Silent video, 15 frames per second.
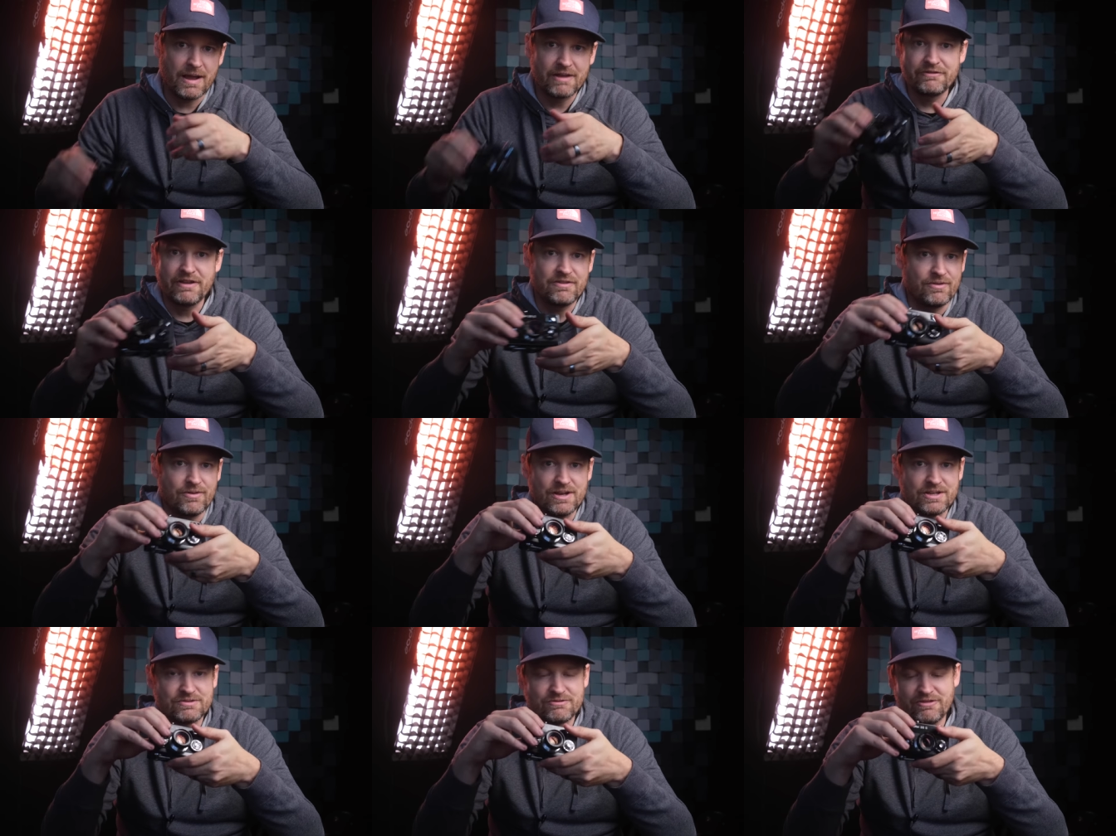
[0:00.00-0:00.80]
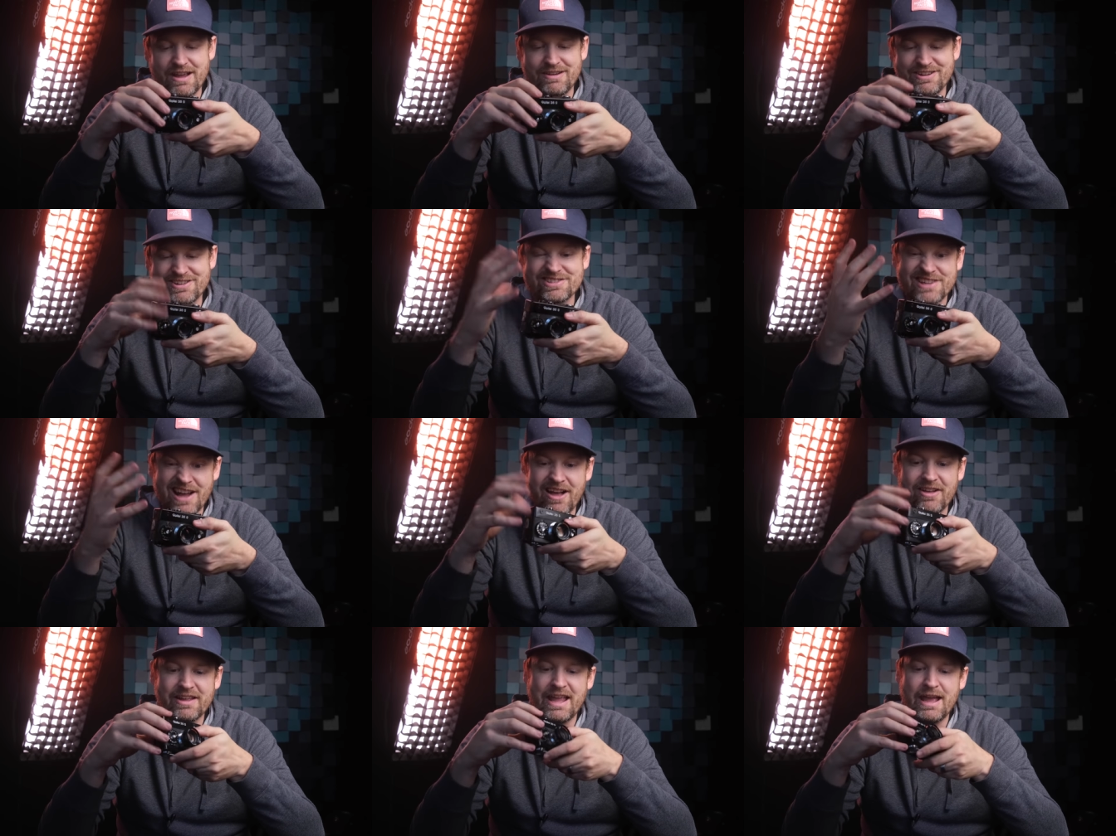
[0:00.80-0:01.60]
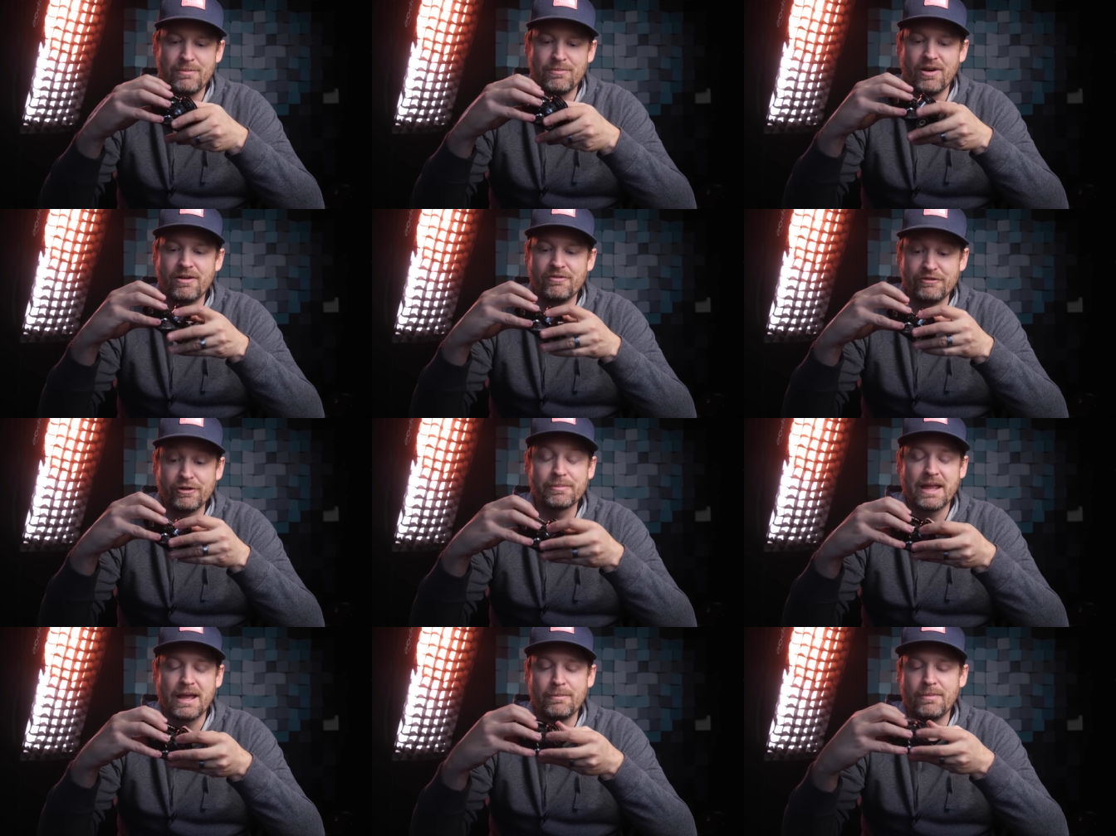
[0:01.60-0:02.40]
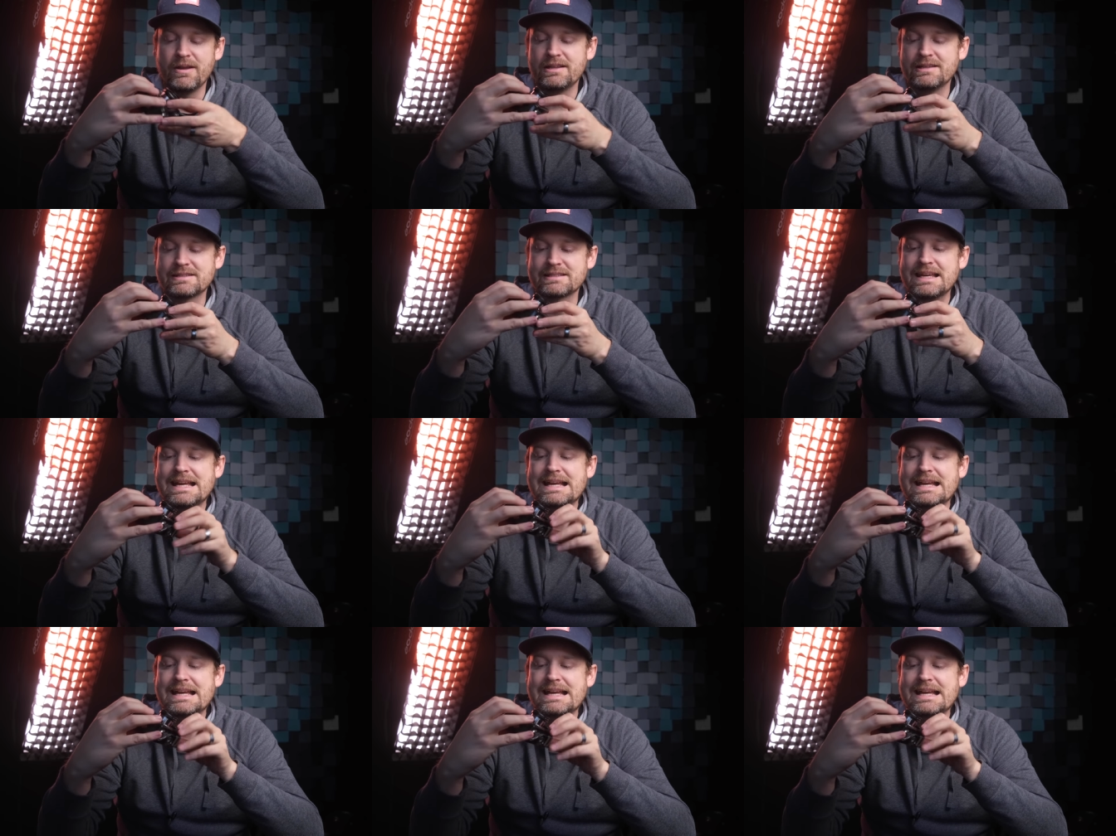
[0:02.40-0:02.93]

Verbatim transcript: My favorite rangefinder style camera, film camera, is